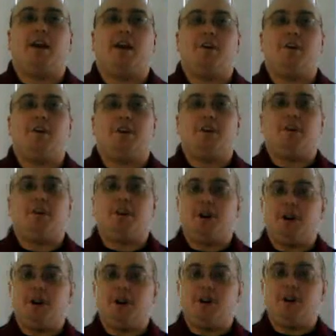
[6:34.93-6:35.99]
Finally,
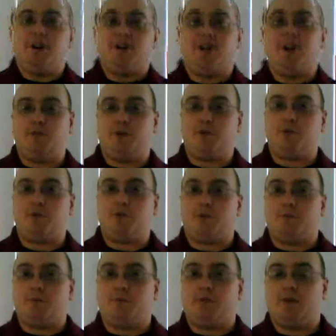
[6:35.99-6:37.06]

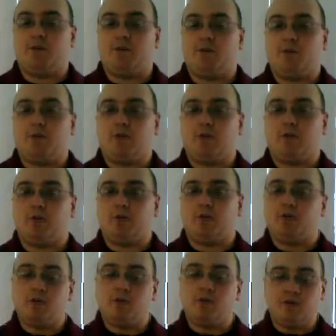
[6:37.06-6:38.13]
what we need to
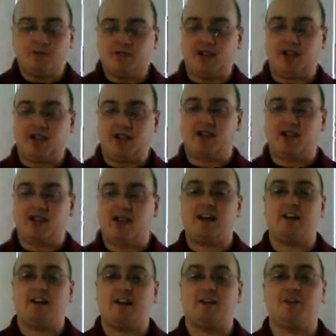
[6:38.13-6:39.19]
reiterate is in
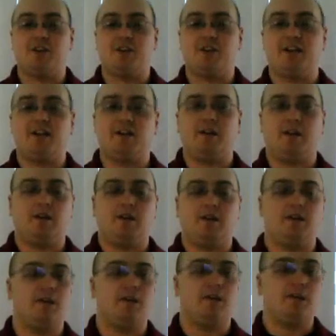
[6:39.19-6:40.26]
order to get a proper
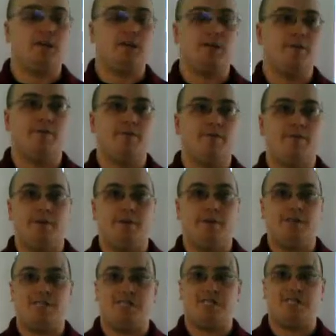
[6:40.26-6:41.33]
technological change
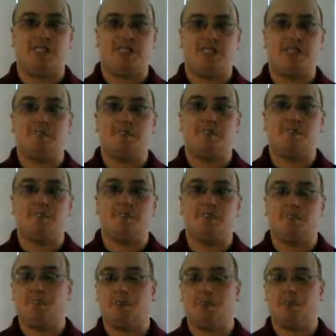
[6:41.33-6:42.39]
happening in an
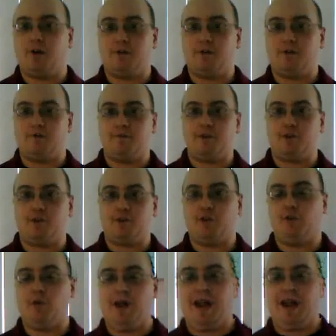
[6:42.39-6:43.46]
organization, you need
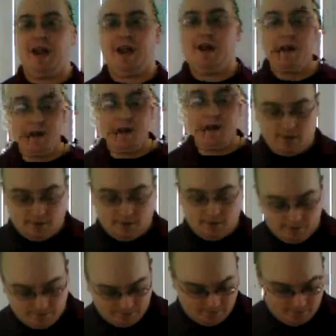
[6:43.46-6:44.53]
proper communication,